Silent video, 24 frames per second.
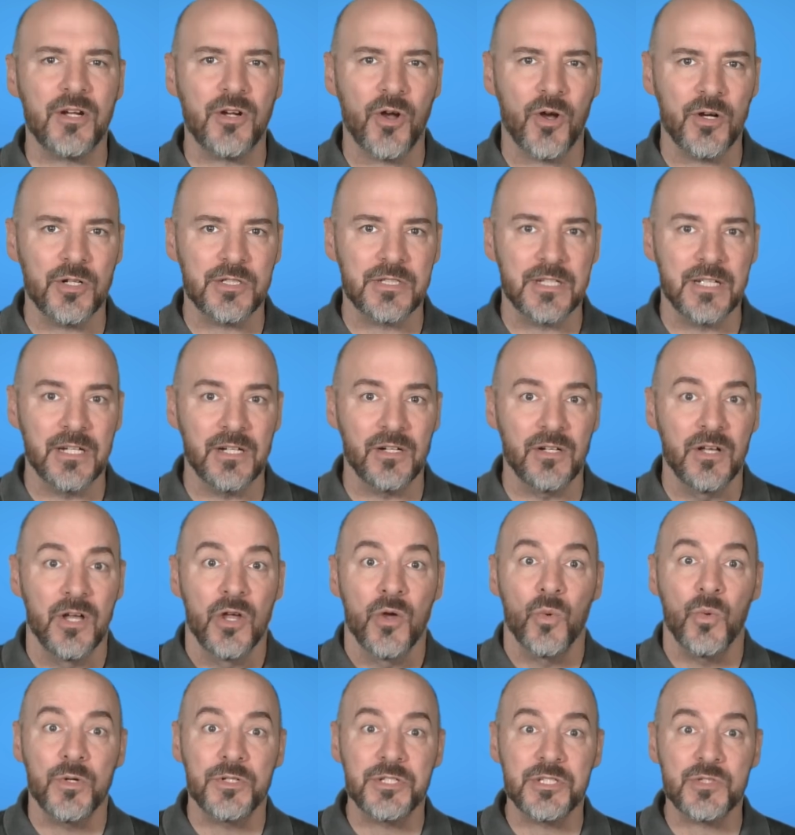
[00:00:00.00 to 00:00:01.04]
cartel,
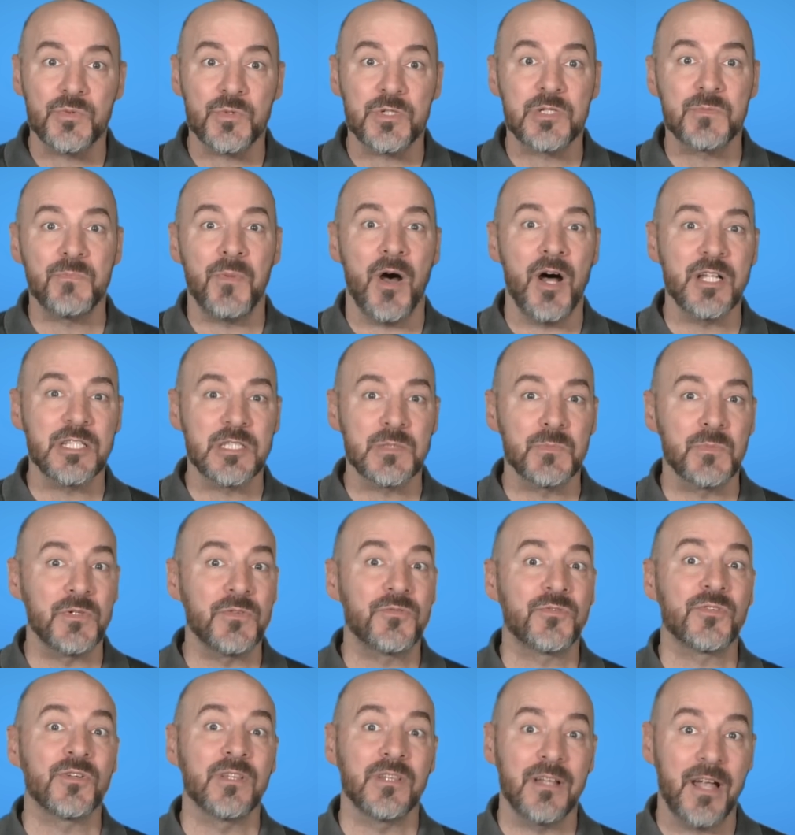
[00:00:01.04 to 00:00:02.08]
which is responsible
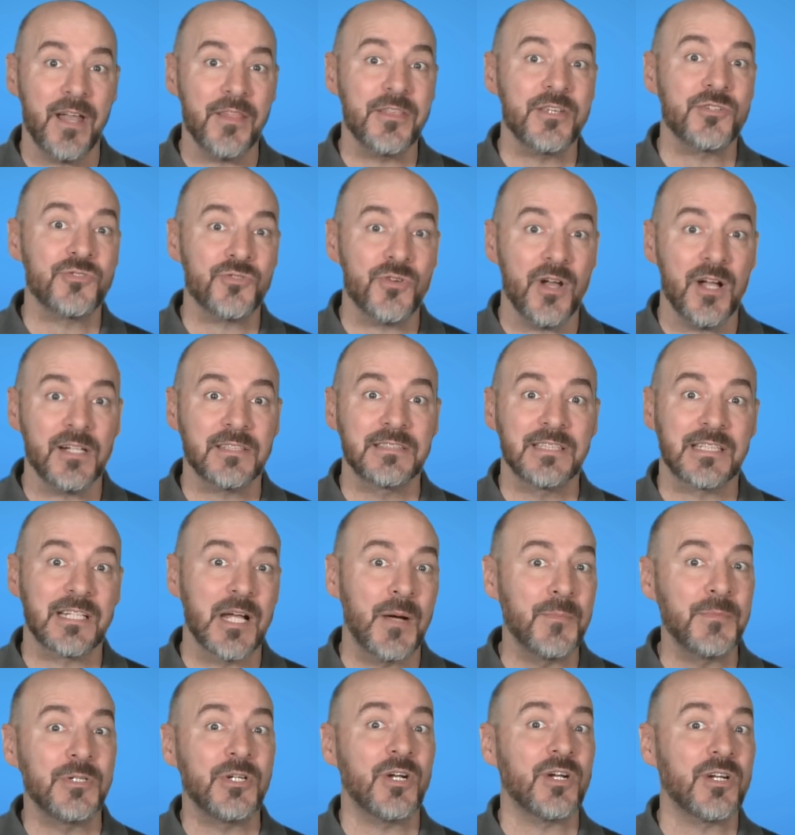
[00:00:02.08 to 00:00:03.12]
for a lot of the drugs that
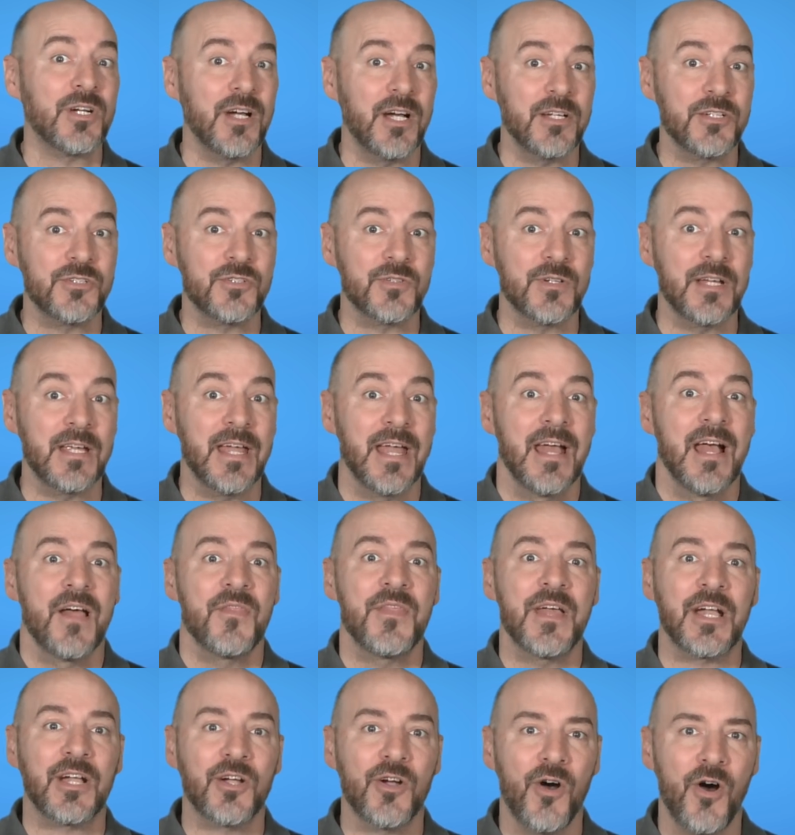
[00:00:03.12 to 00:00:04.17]
come into our country
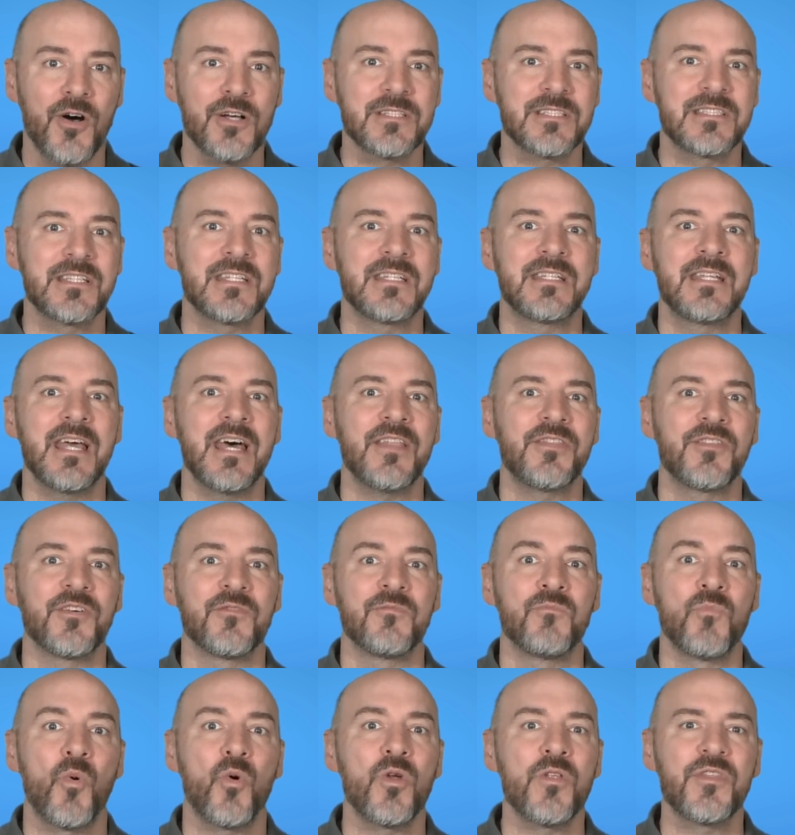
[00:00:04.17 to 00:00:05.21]
that cause the death
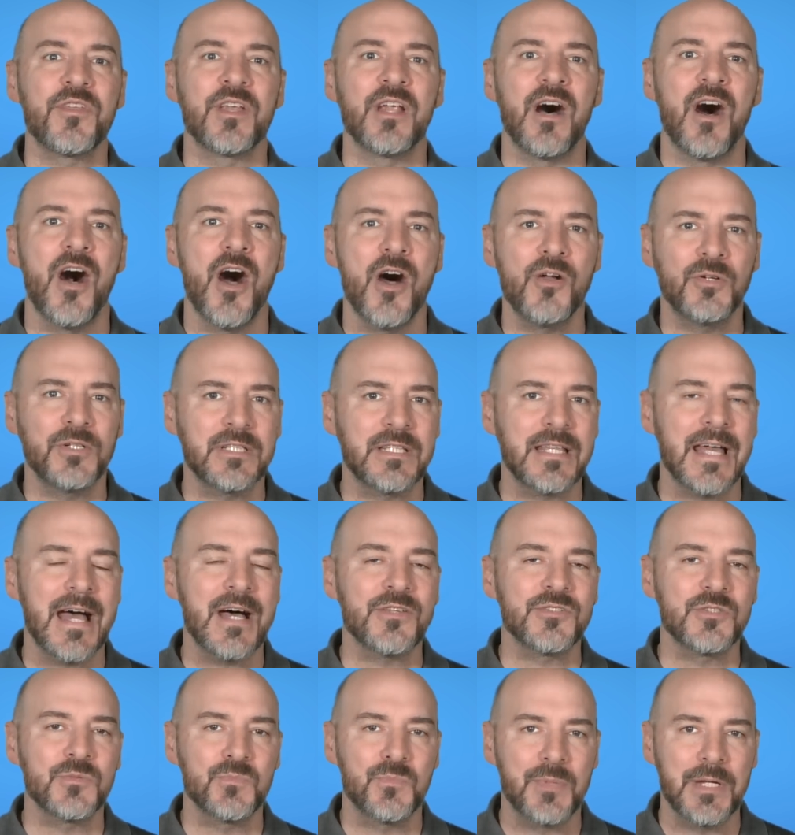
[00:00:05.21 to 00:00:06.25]
of more than
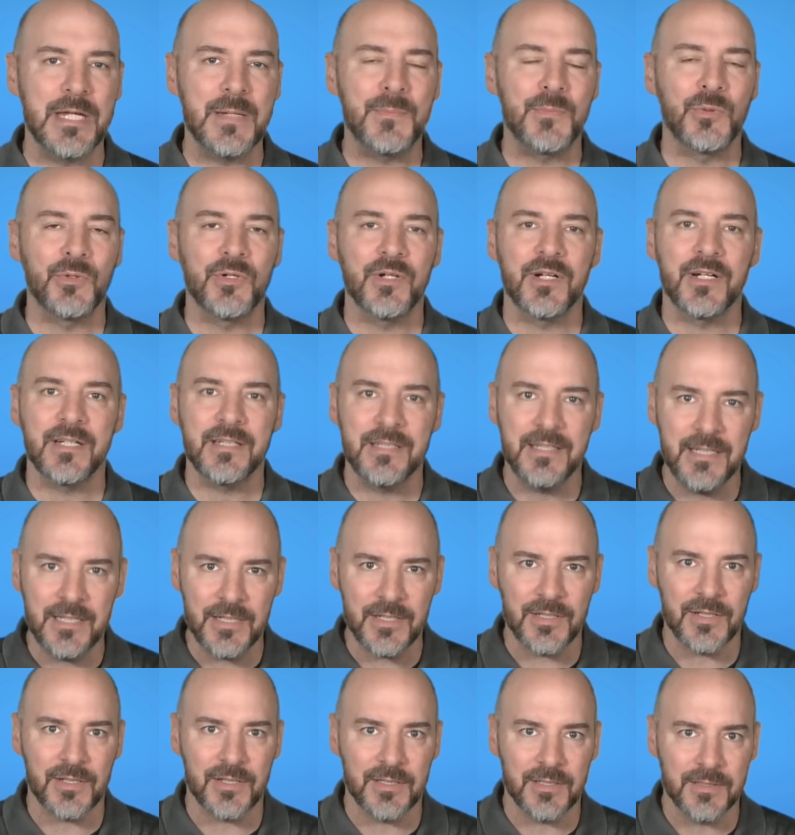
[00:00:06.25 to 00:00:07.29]
100,000 people a
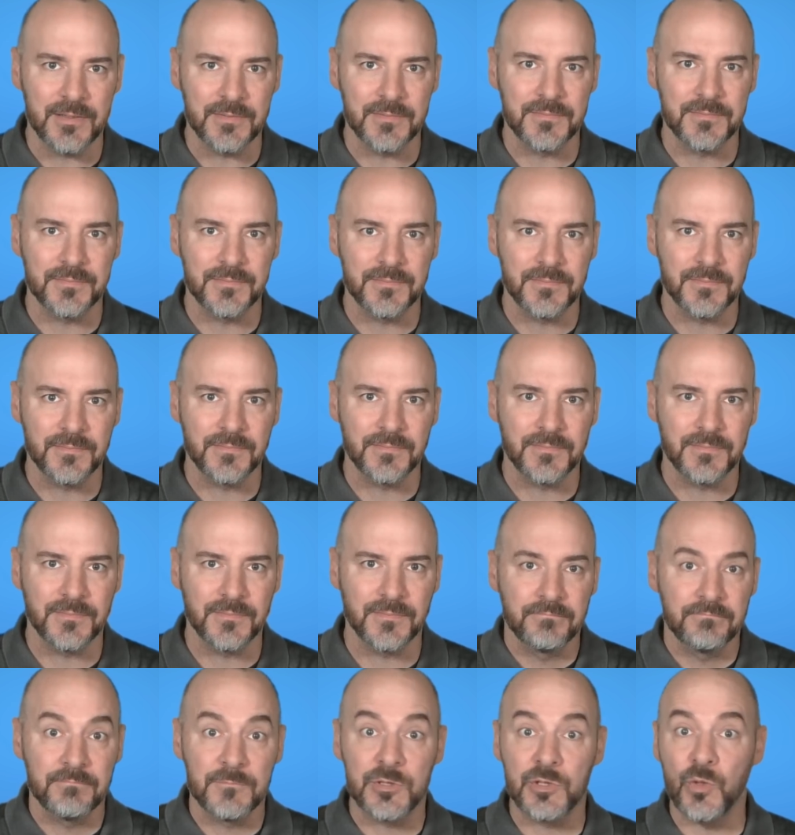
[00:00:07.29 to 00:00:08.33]
year.
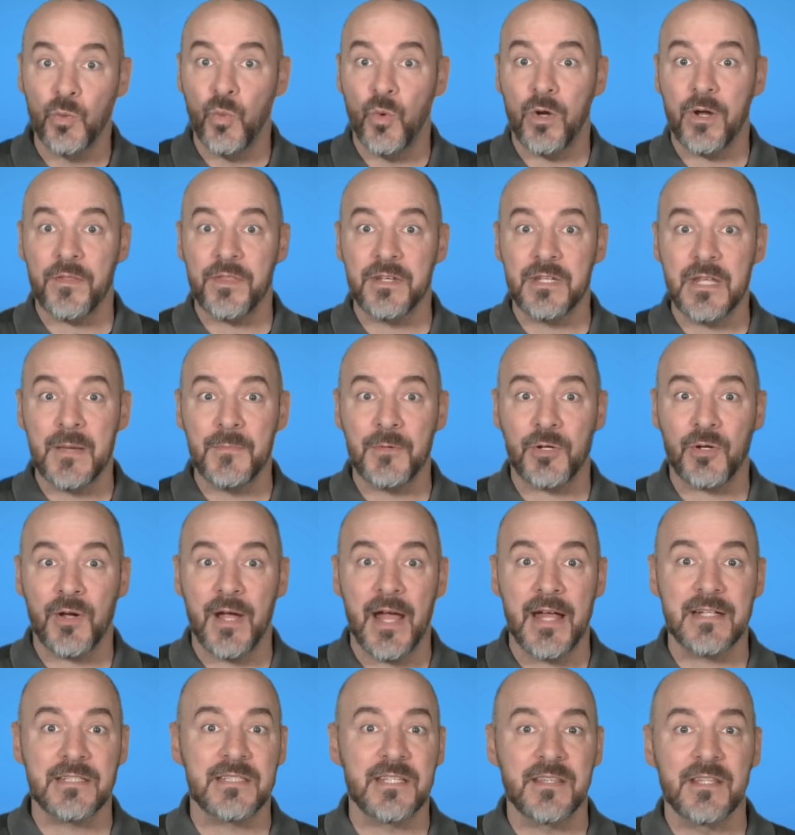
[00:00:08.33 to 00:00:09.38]
So what are the
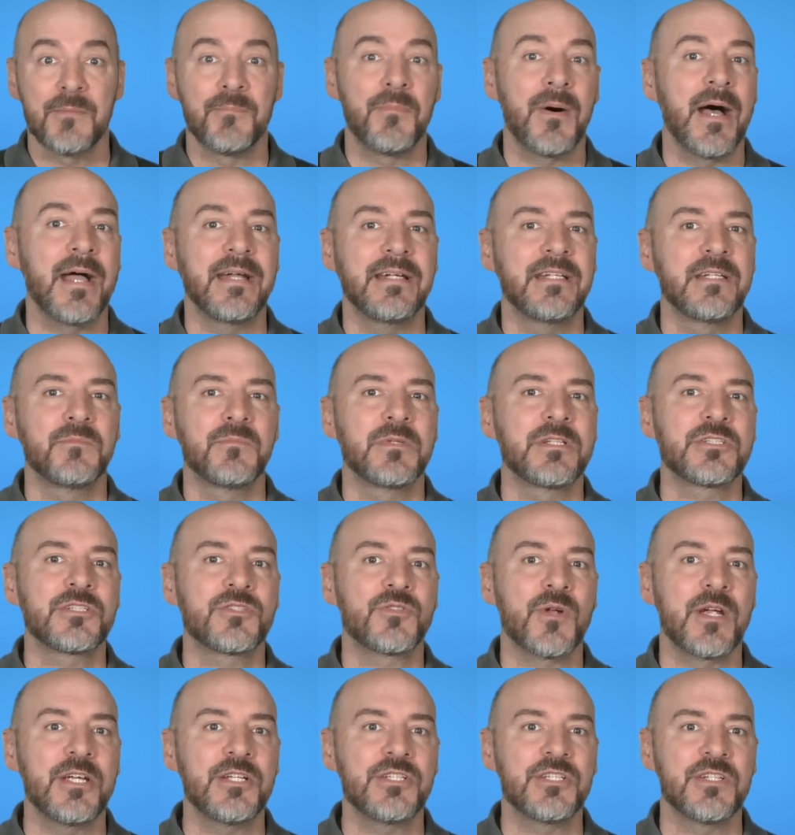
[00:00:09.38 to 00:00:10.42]
Democrats and the Biden
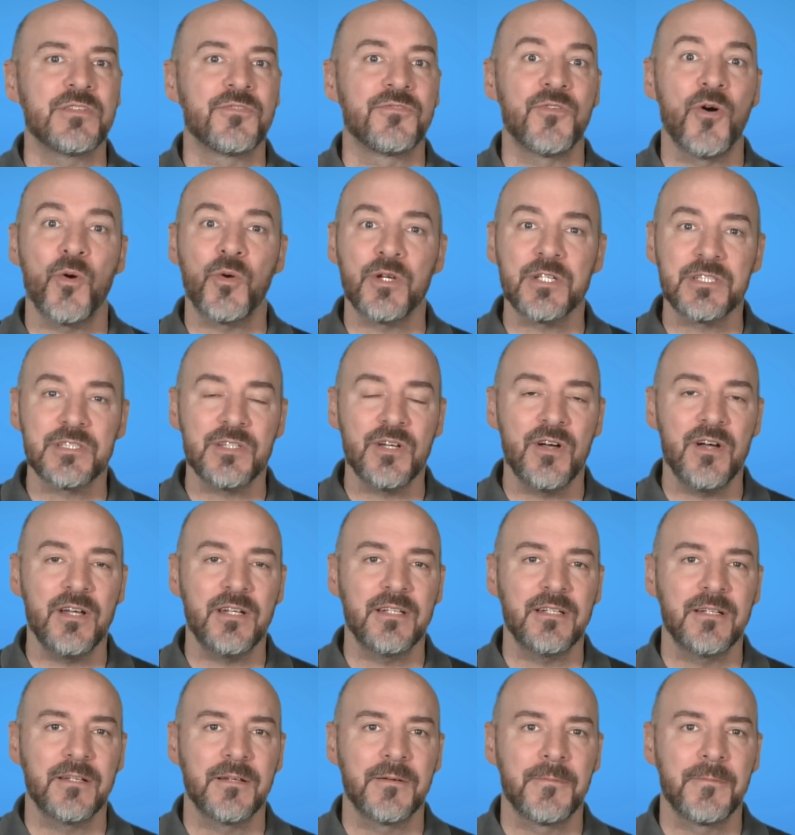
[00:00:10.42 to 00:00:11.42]
administration focused on?